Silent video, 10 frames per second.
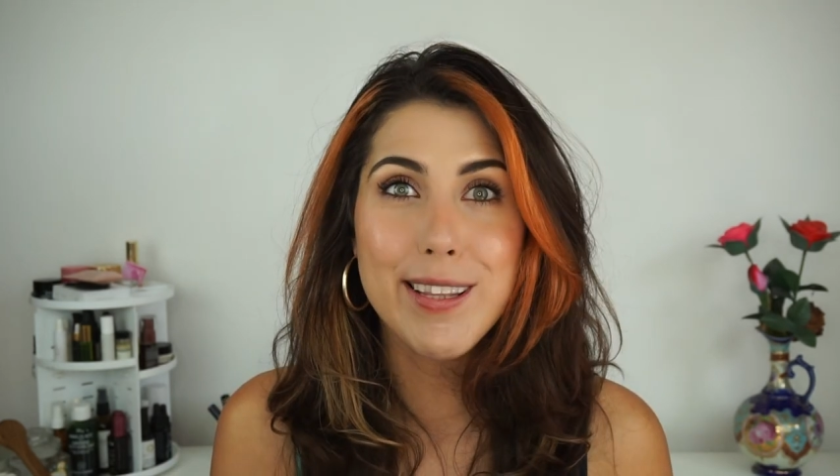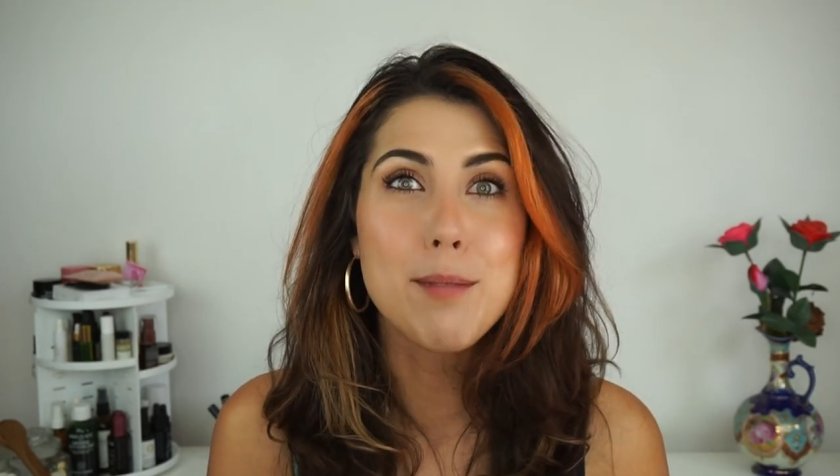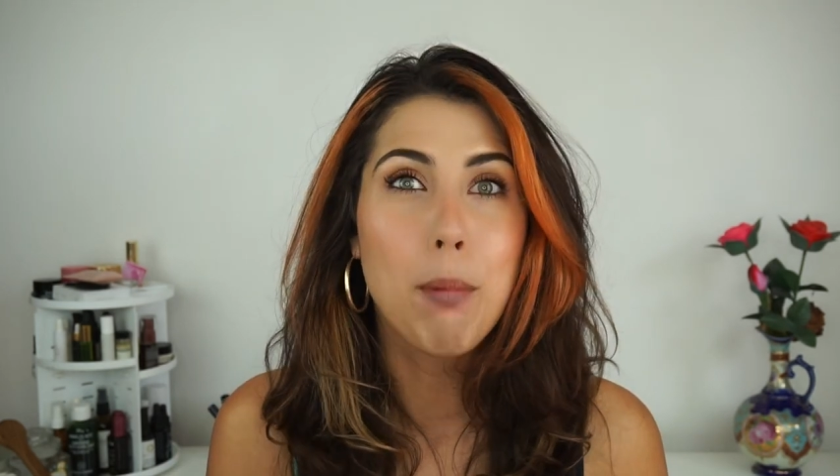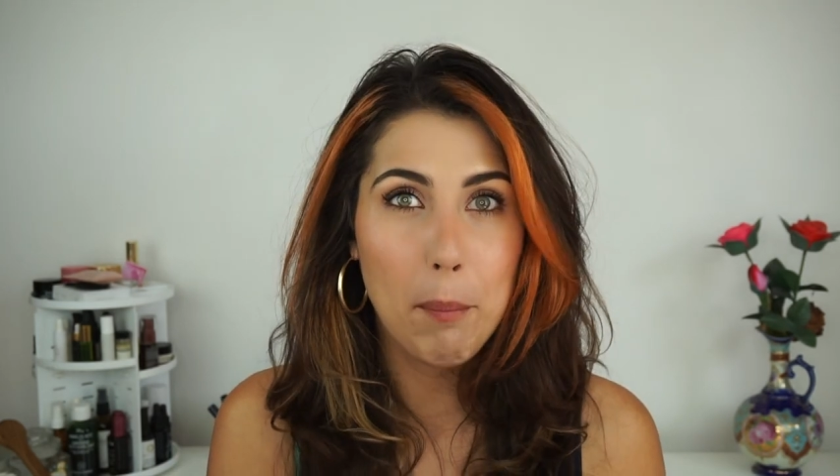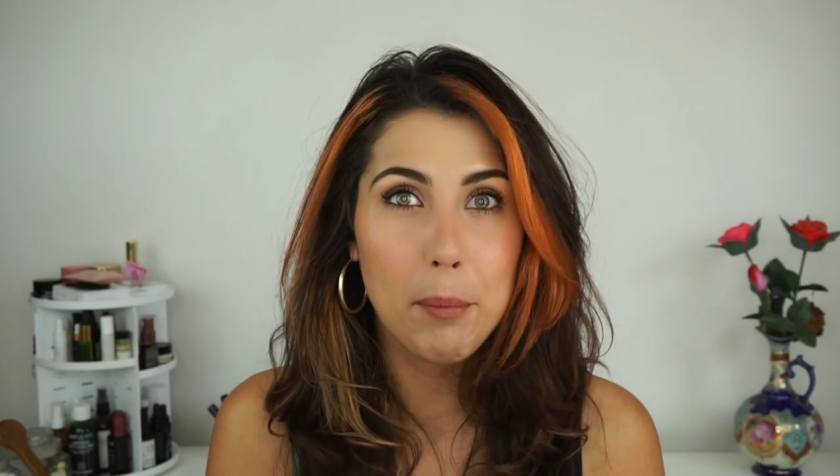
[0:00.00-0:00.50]

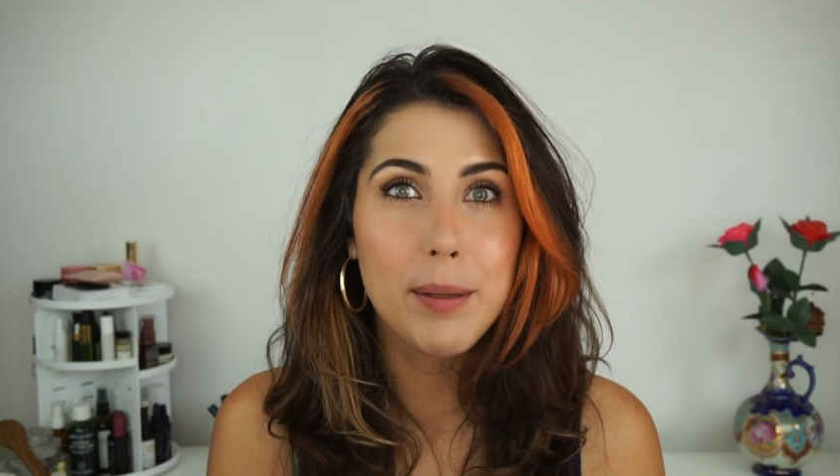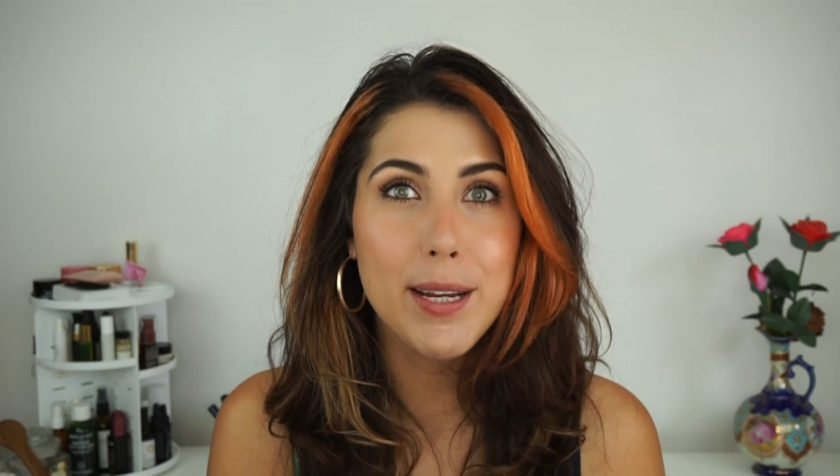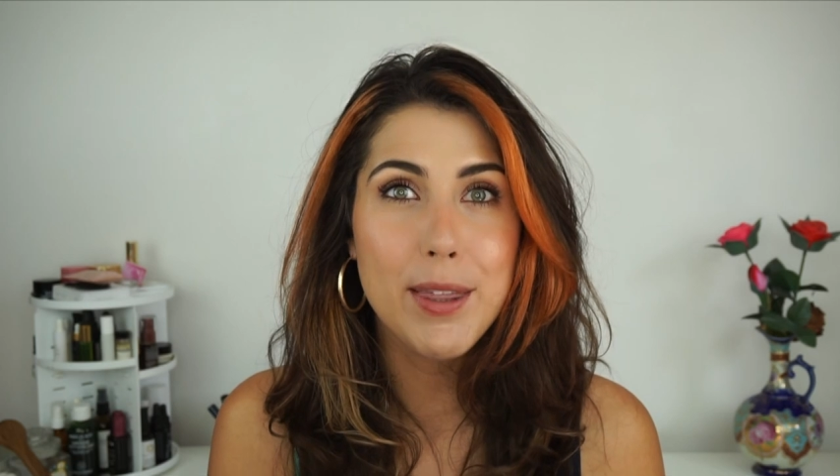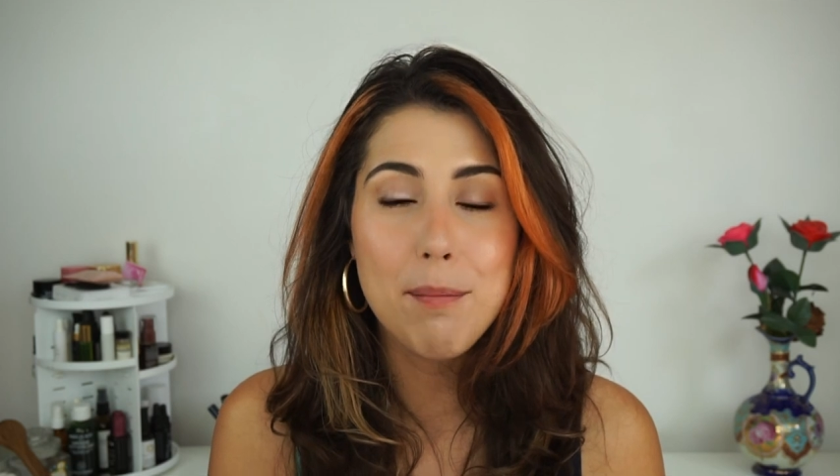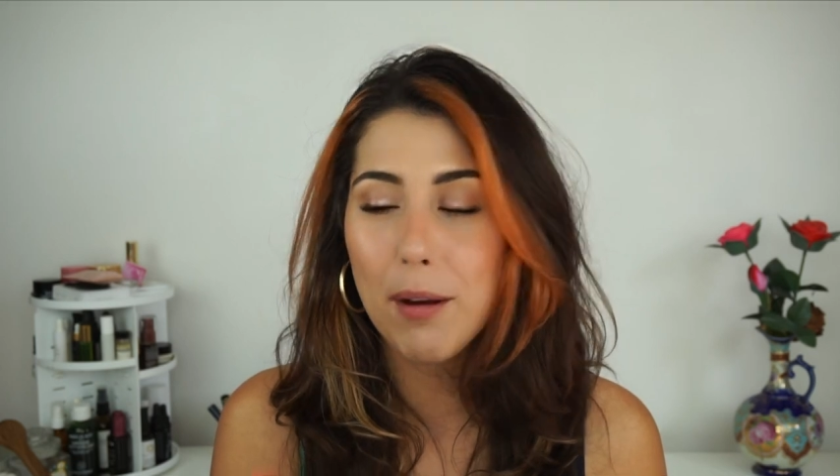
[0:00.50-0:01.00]
these
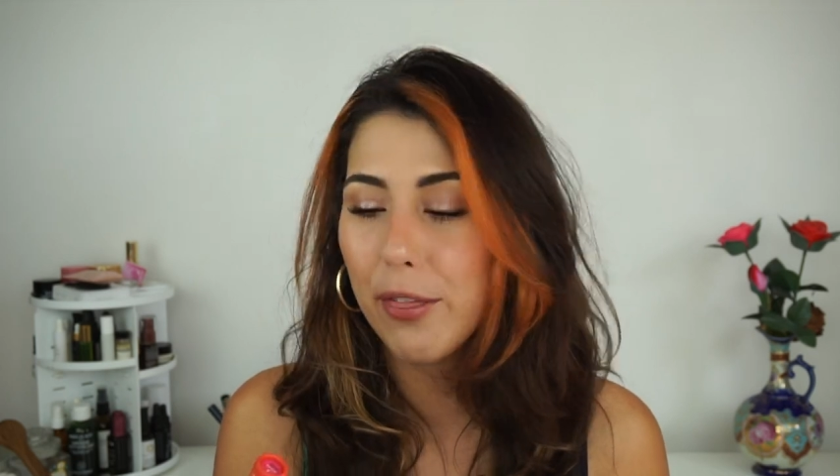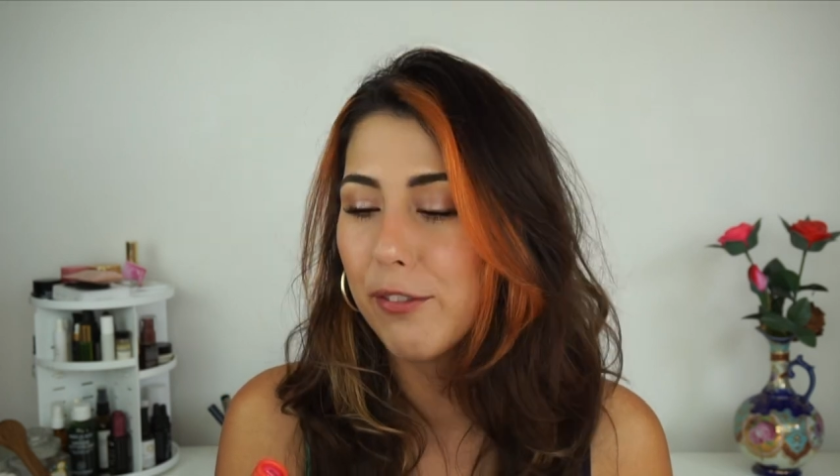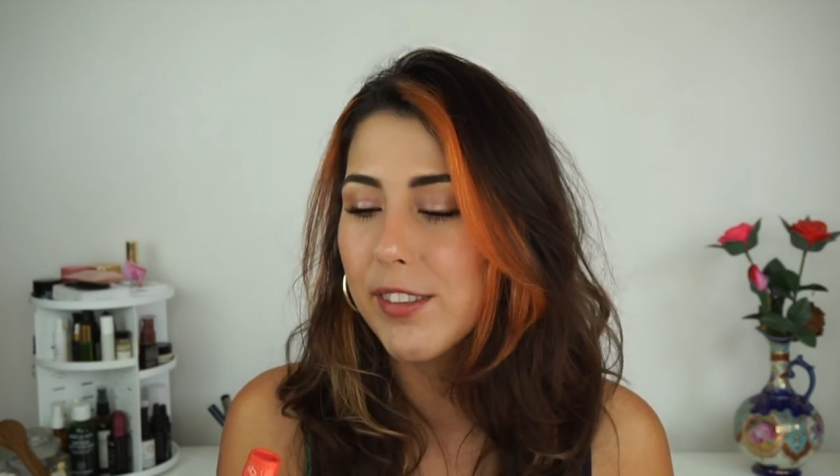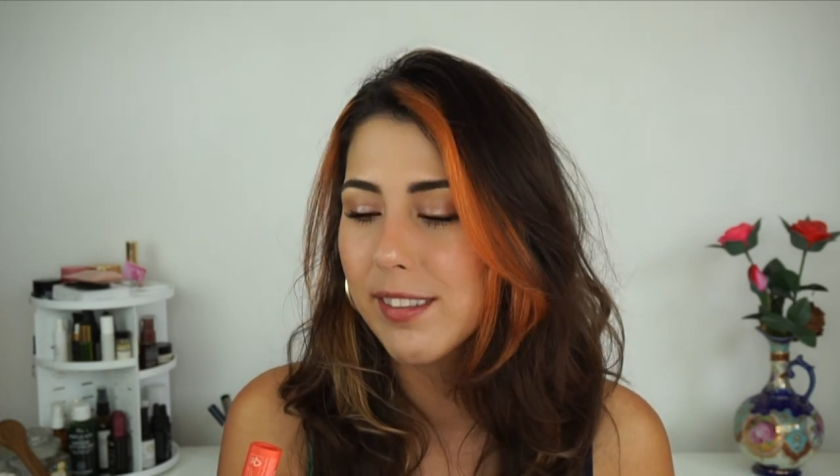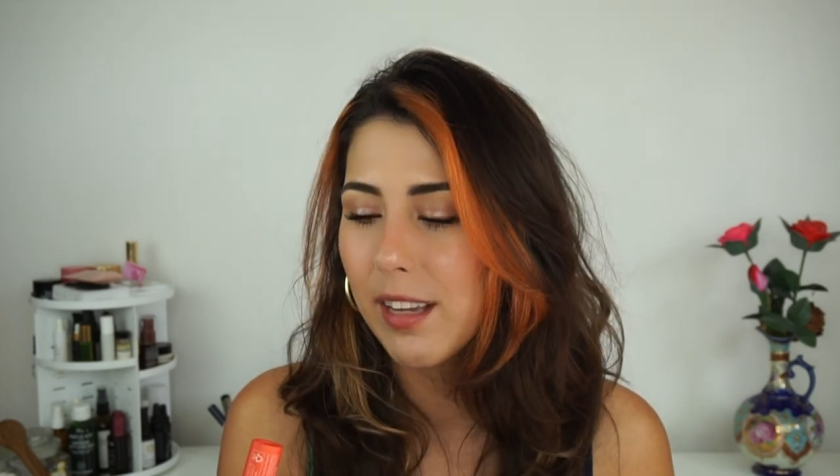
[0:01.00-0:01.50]
probably in the month
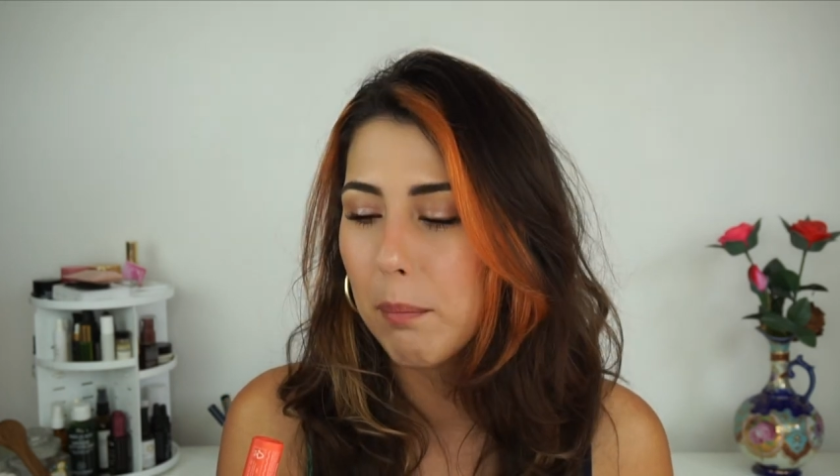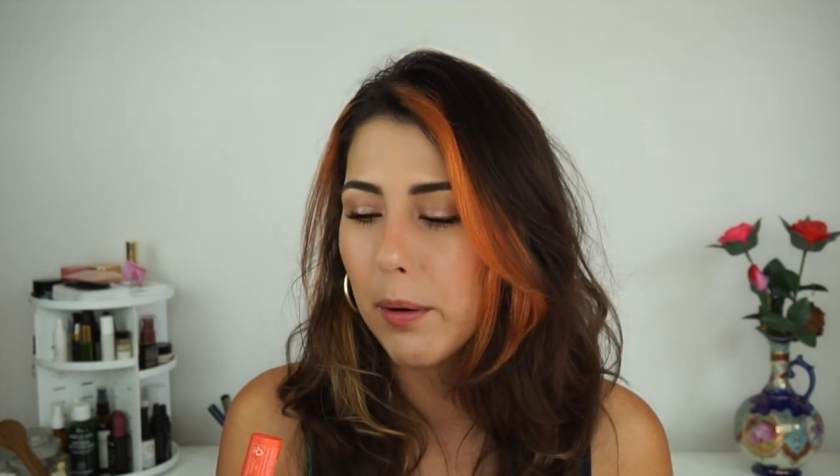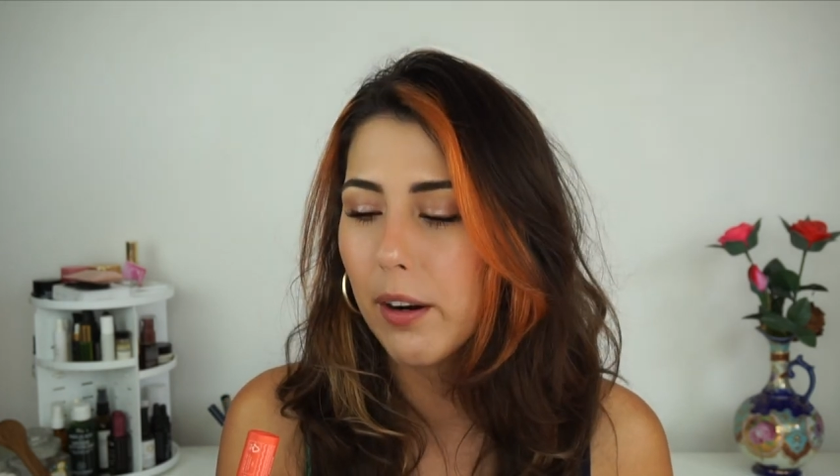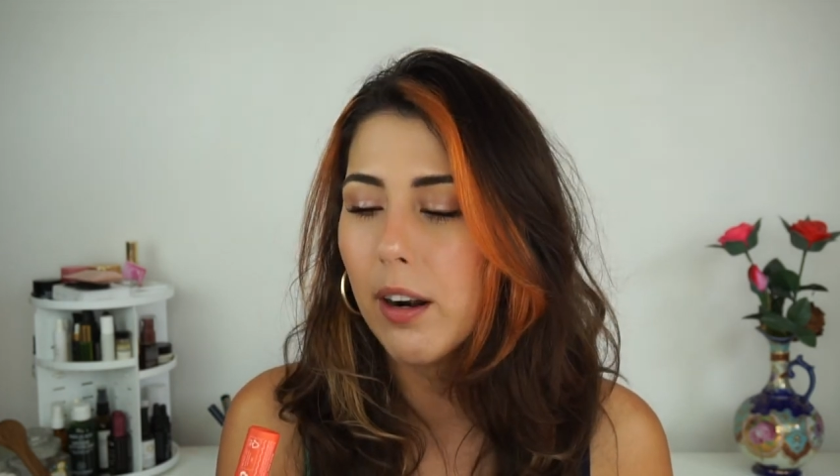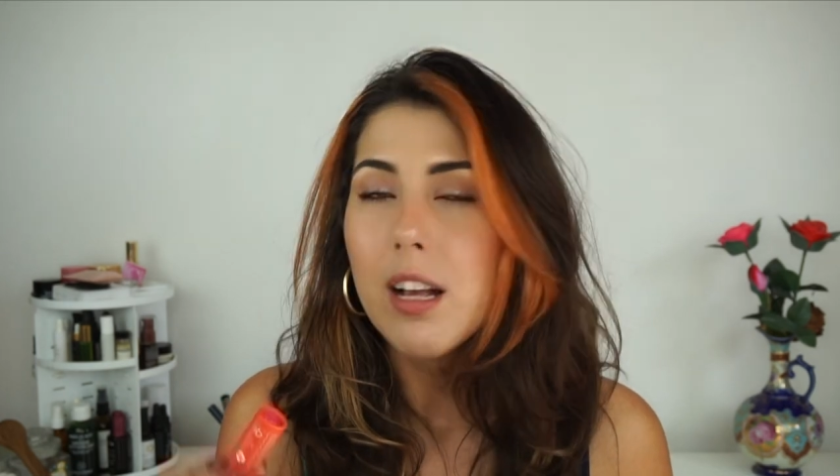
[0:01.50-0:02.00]
of
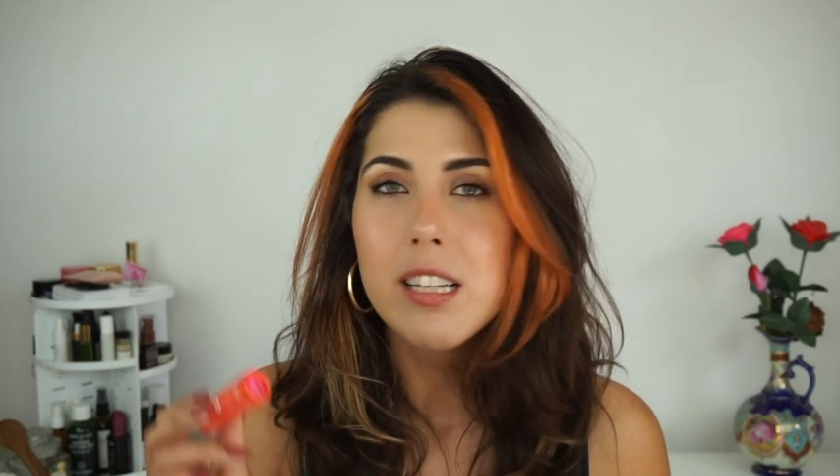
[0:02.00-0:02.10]
December,